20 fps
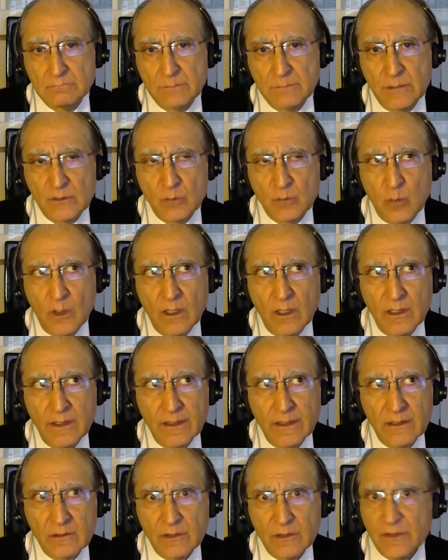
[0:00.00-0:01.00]
But why
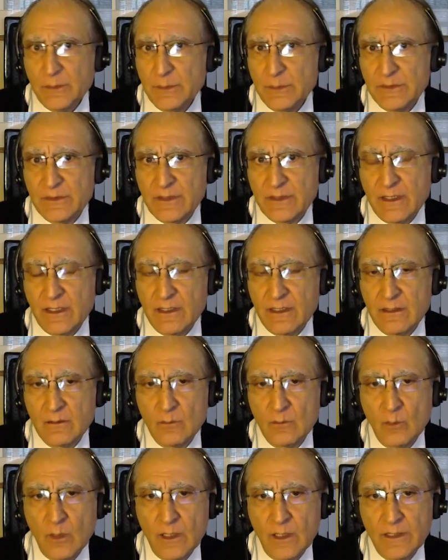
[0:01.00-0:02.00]
Christmas Day?
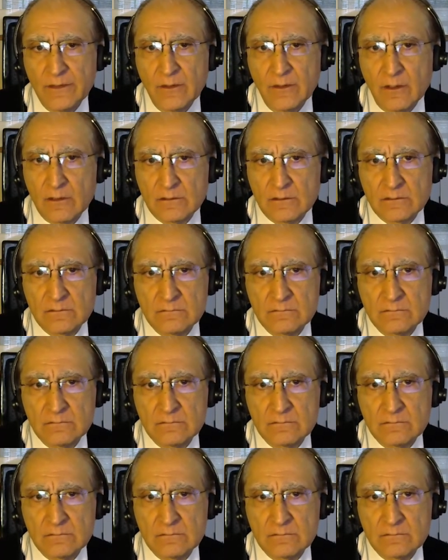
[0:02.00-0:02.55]
Why not